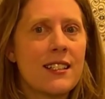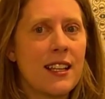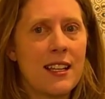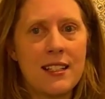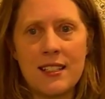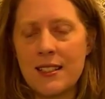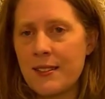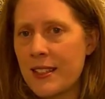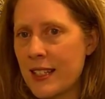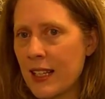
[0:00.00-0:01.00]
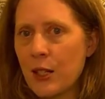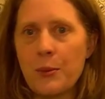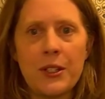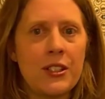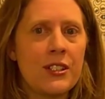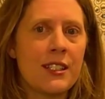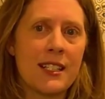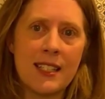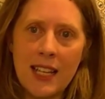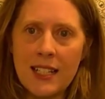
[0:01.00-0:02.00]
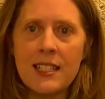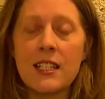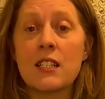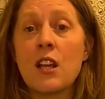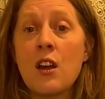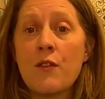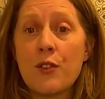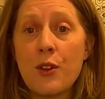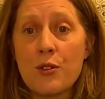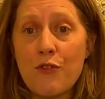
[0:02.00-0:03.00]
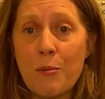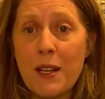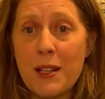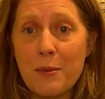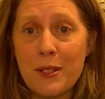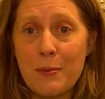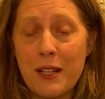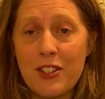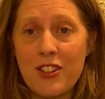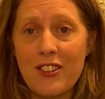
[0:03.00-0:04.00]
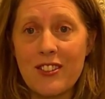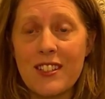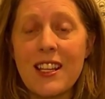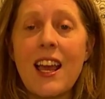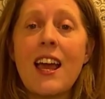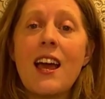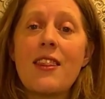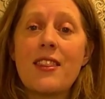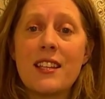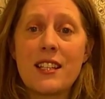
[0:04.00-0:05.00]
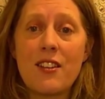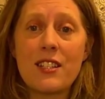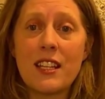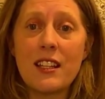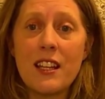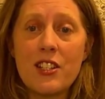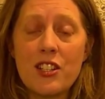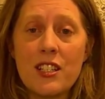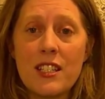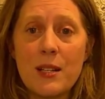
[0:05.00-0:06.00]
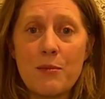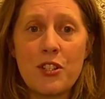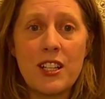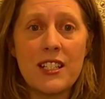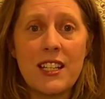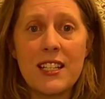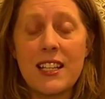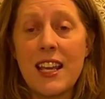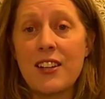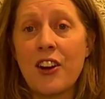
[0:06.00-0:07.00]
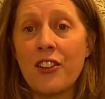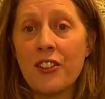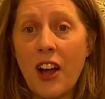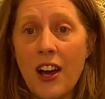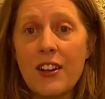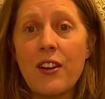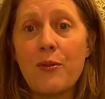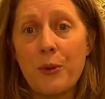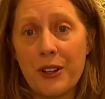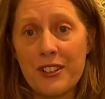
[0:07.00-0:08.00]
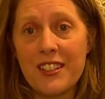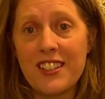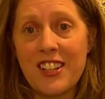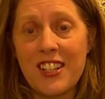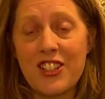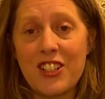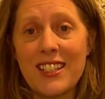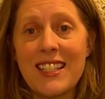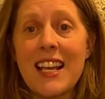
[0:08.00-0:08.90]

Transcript: and syllables and sentences for those repeatable speech turns. These articulation tip sheets contain a lot of word suggestions,